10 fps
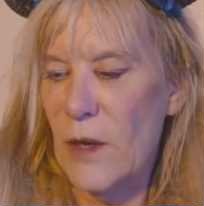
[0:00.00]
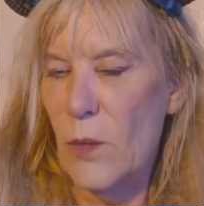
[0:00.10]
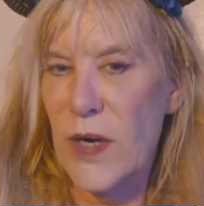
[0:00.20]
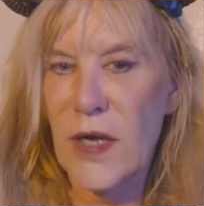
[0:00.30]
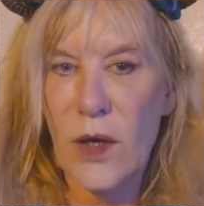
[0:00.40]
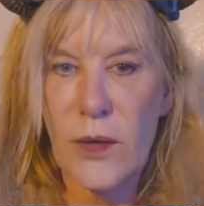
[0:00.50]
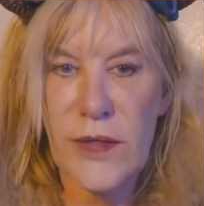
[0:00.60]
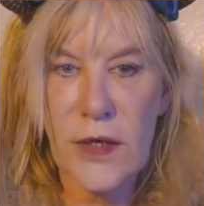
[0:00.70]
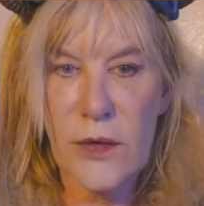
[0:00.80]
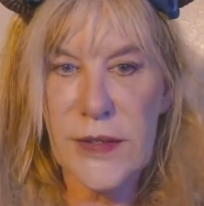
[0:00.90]
when I go to
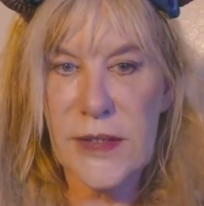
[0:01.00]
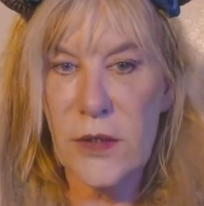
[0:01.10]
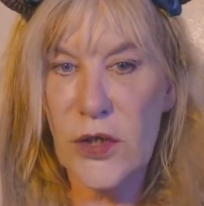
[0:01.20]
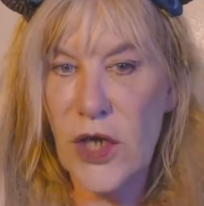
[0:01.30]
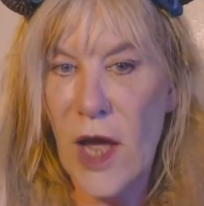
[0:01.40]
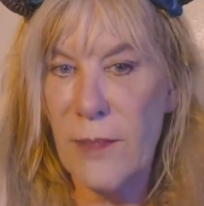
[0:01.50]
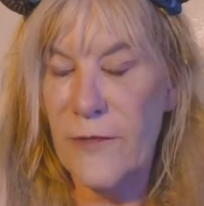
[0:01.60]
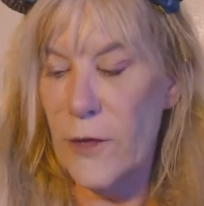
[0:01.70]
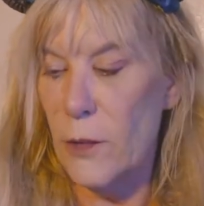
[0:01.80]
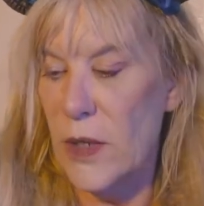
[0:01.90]
the crystal
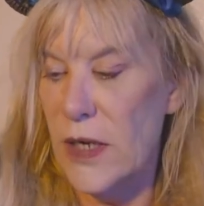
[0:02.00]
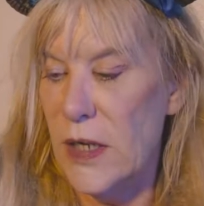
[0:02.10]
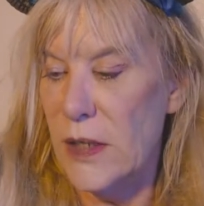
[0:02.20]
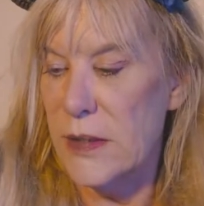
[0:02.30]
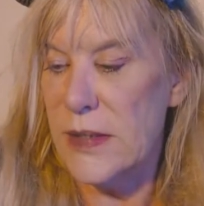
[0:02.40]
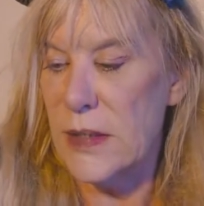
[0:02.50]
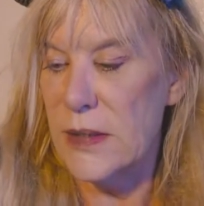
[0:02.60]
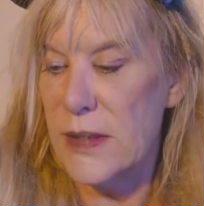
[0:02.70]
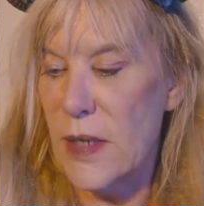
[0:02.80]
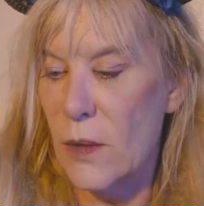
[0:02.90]
shop for readings,
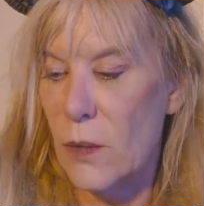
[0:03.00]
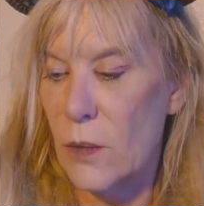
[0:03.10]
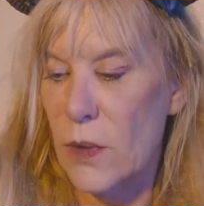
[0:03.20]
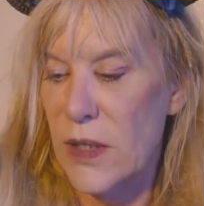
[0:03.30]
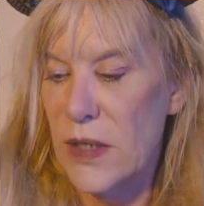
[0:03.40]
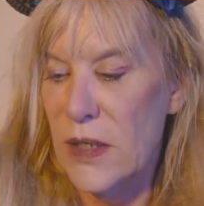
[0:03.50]
and so